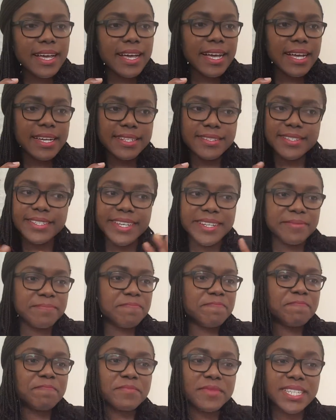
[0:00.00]
And
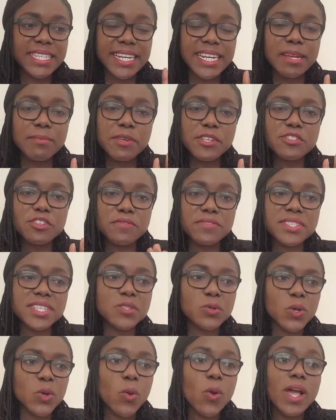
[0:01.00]
then the dynamics of
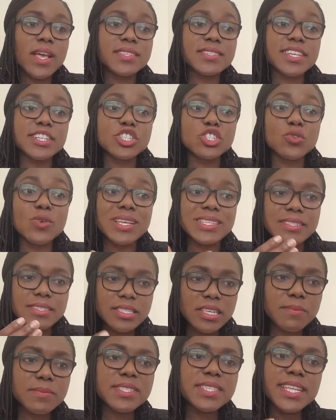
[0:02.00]
seed requires that you
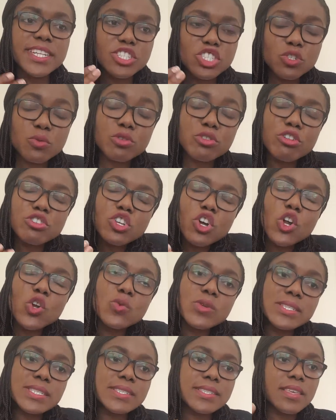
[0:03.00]
accept that you will not
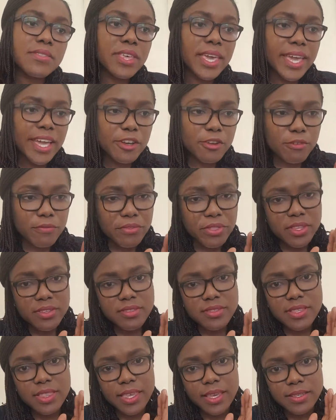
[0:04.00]
always see the hand of the
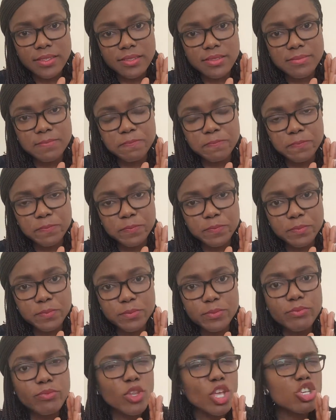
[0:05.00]
stairs.
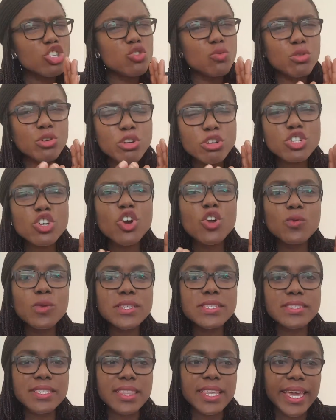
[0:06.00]
You will not
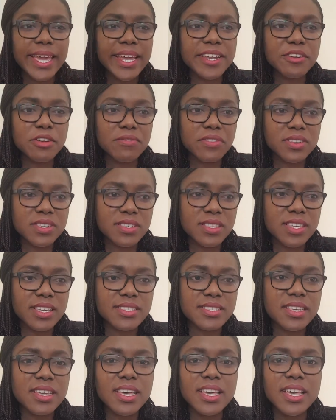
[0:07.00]
always see the hand of the
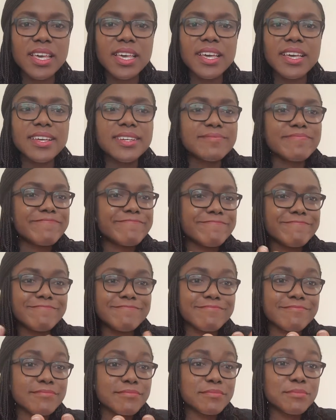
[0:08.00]
stairs.
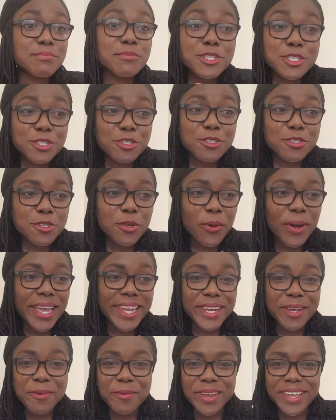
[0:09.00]
But you saw
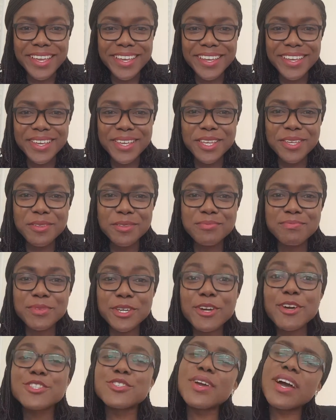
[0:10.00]
anyway,
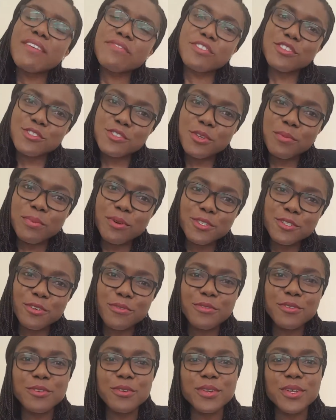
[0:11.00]
because you have the support
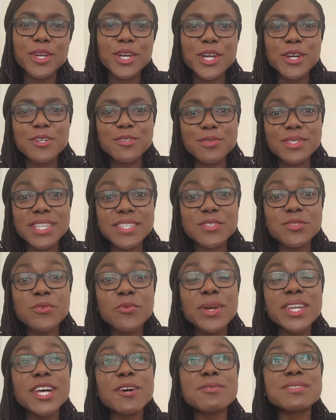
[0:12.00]
of God. It was as though
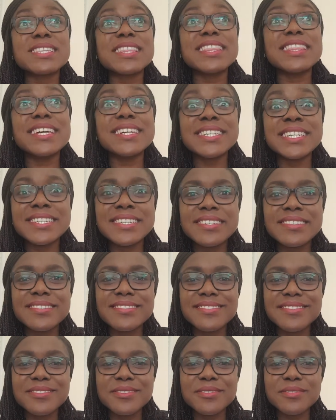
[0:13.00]
when I was
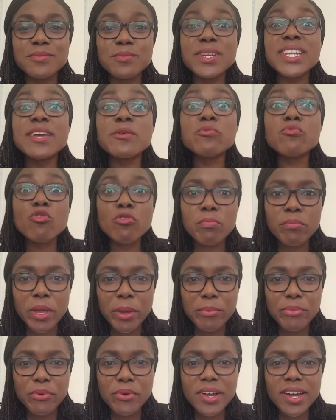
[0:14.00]
learning, when I wrote
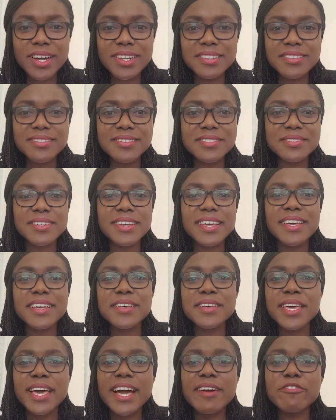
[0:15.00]
my book, and I
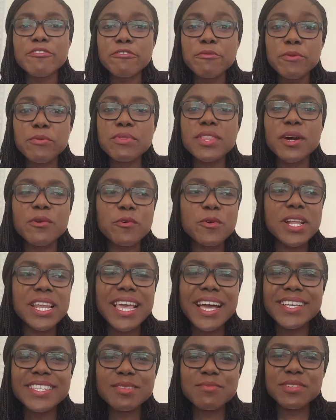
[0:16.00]
have a few people that quickly
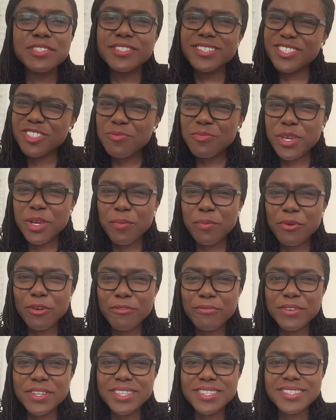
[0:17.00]
ask me, Did you make
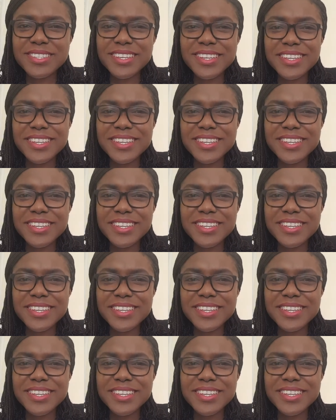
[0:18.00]
profits?"